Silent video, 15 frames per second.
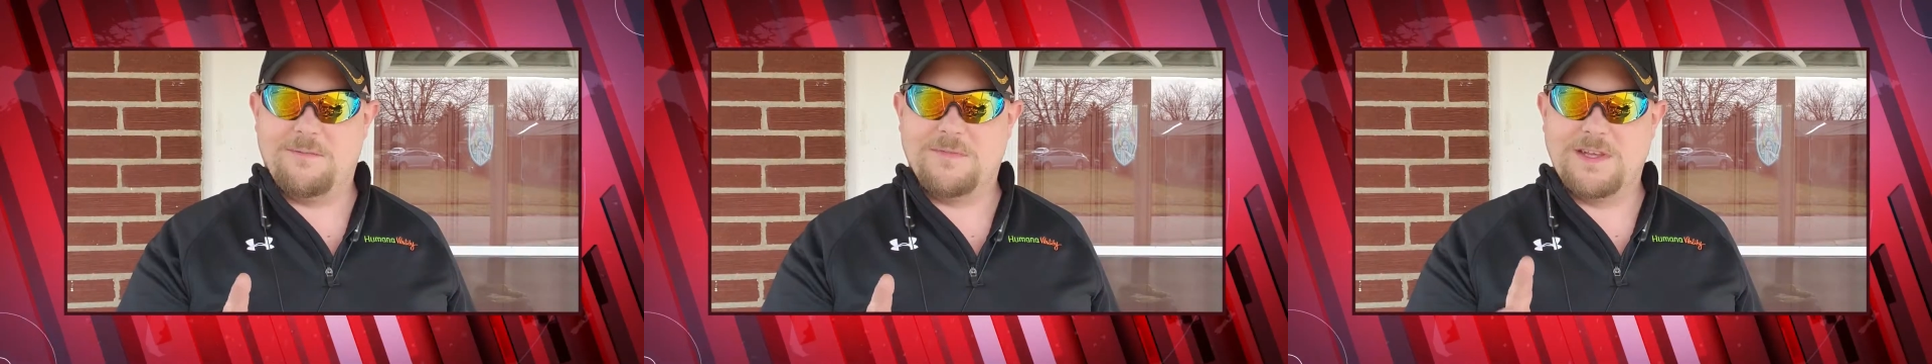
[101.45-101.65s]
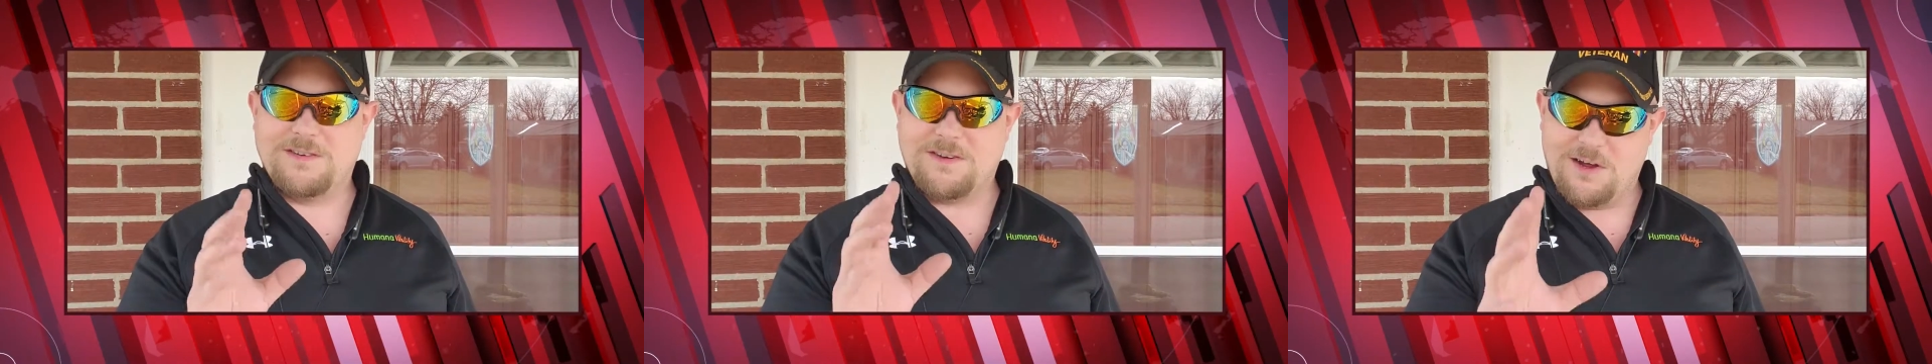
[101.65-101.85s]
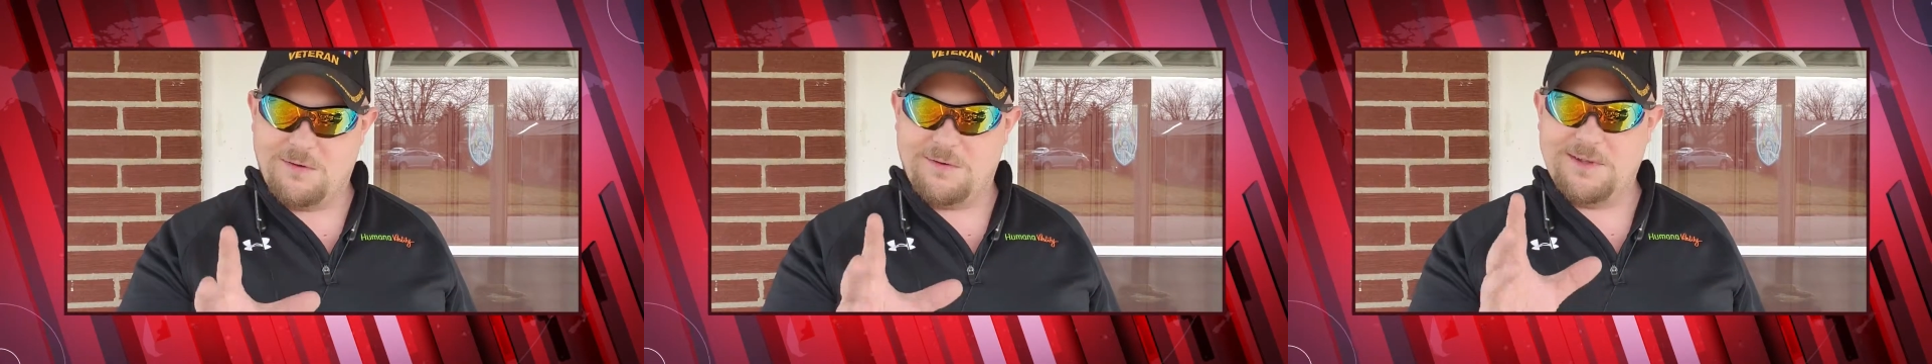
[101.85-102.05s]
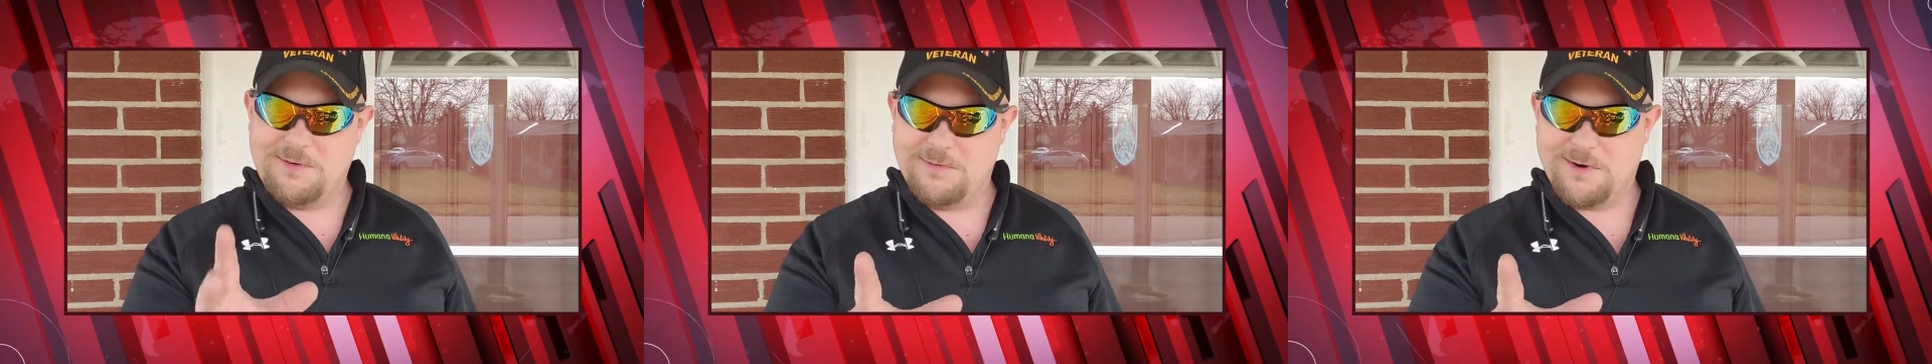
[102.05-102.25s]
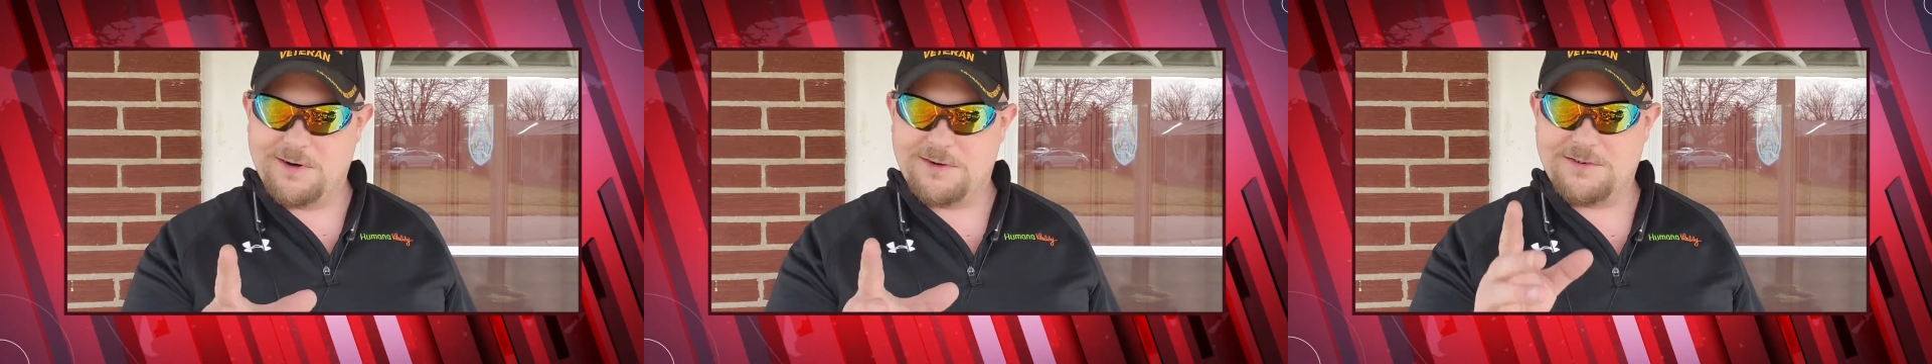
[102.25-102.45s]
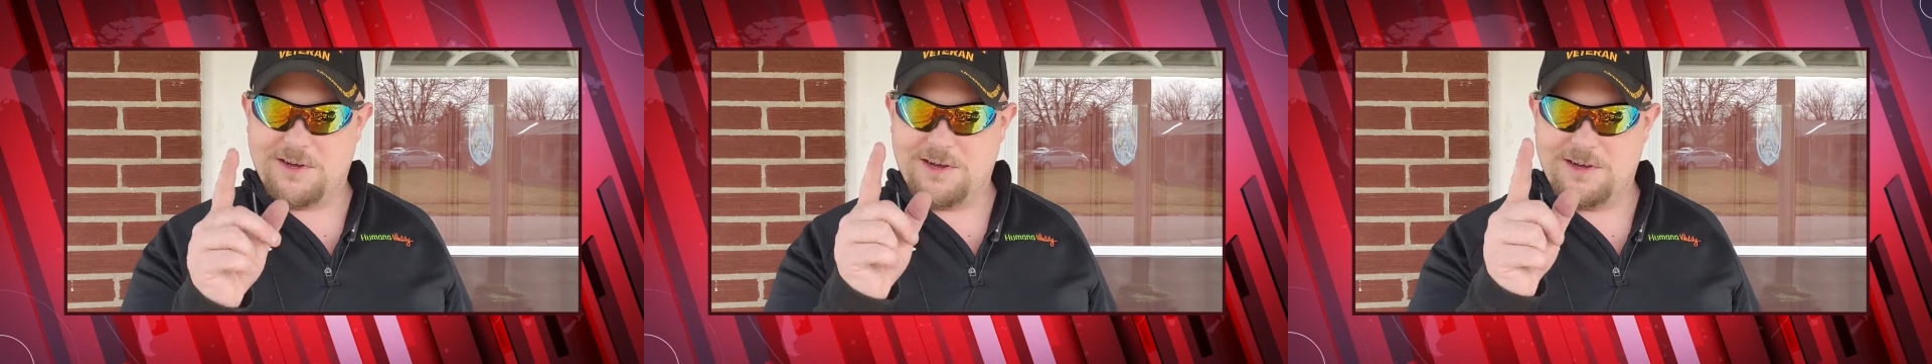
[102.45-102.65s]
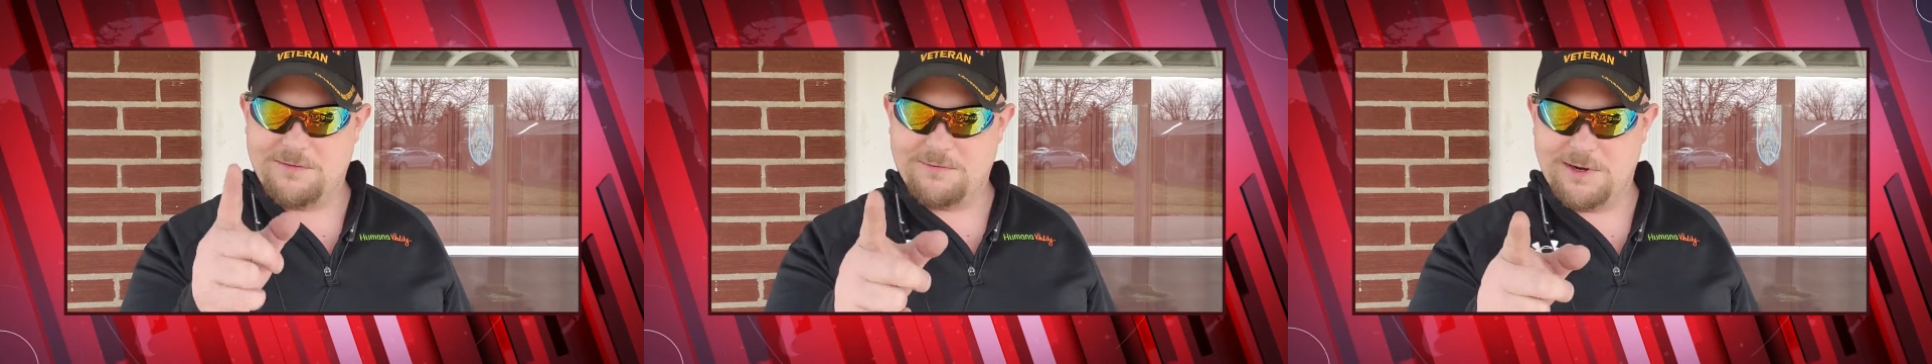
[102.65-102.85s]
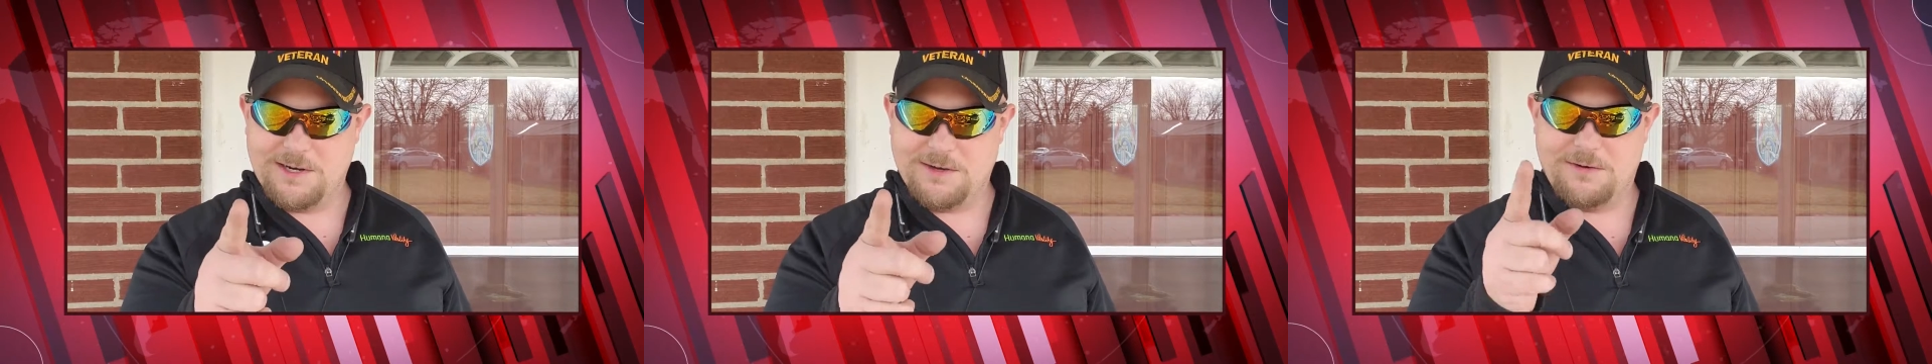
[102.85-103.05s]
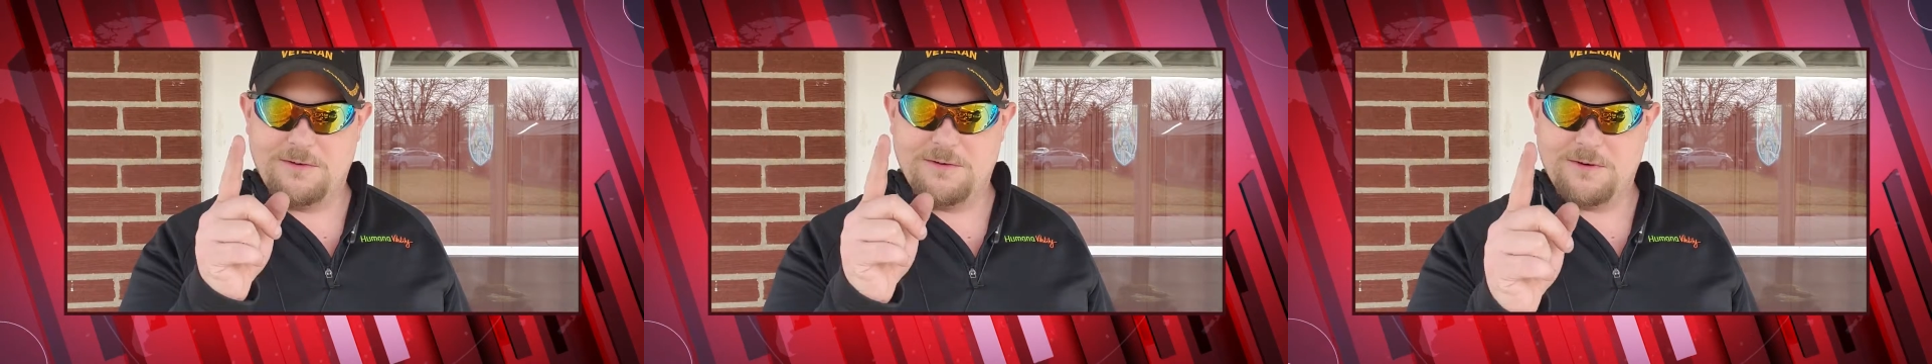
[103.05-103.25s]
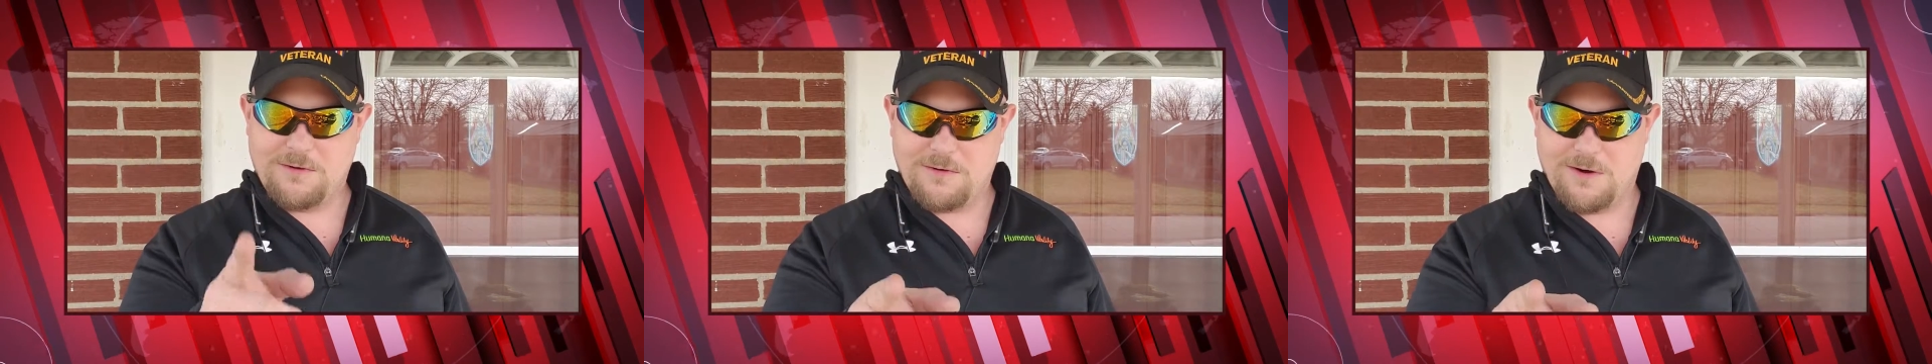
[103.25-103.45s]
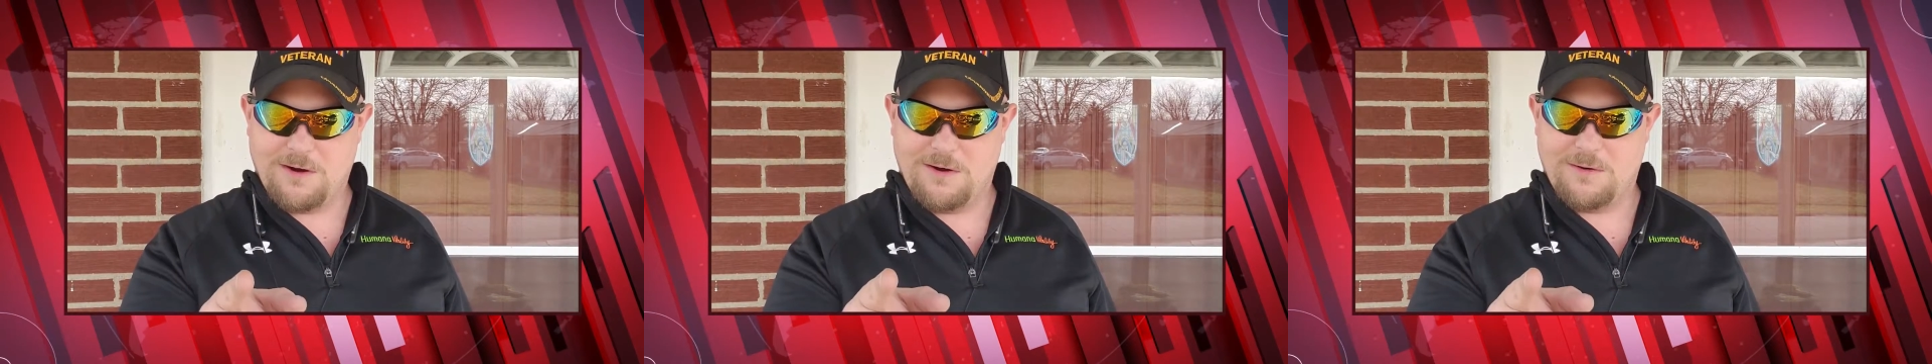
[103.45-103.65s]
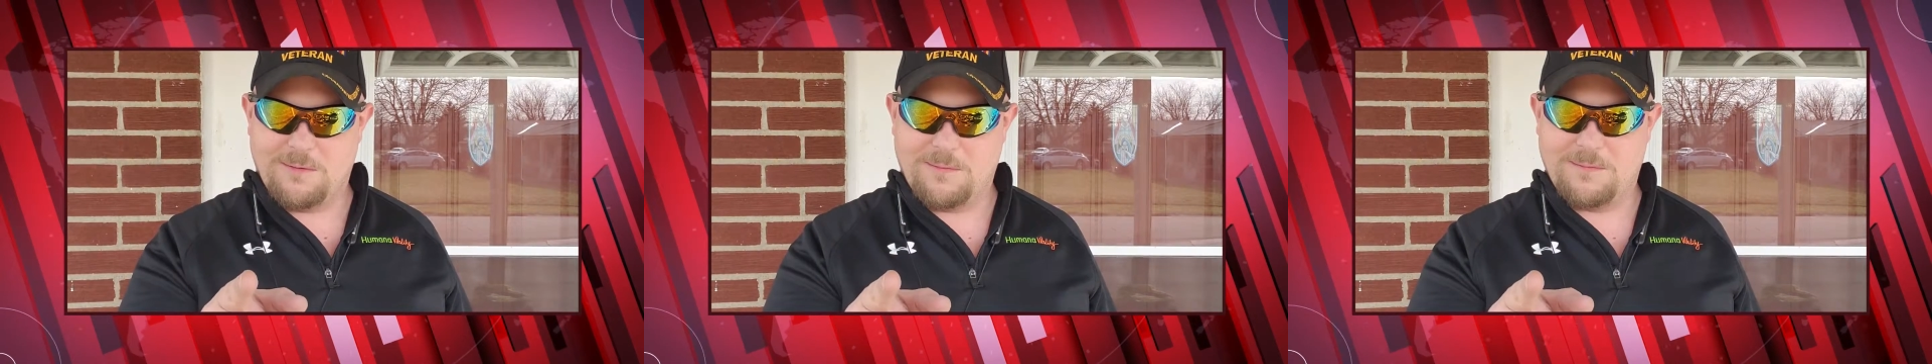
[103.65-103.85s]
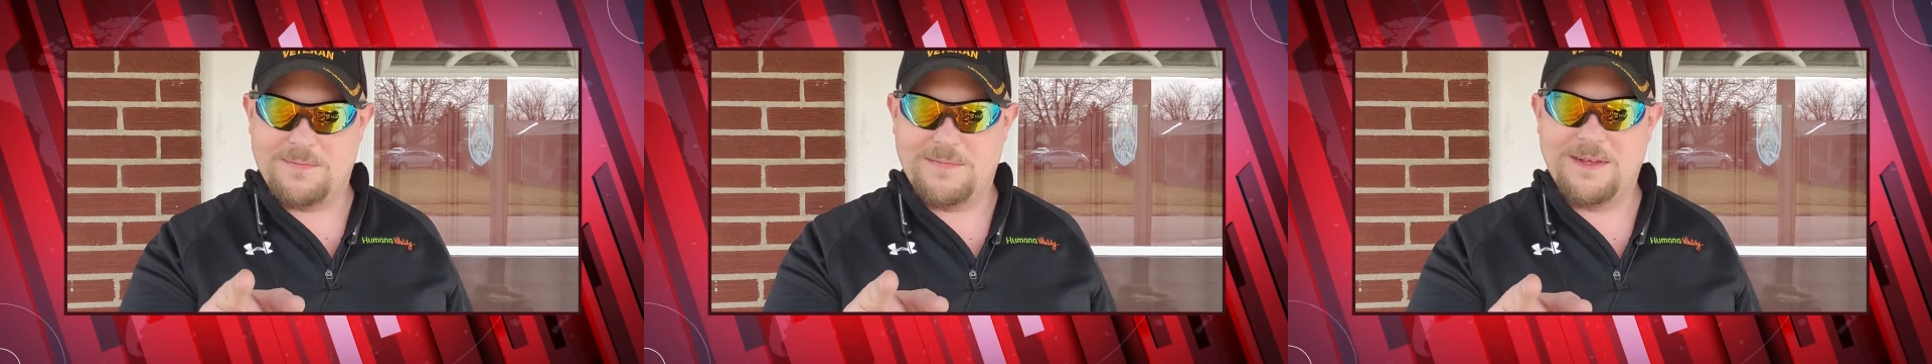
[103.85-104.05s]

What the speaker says: This only works on real chrome.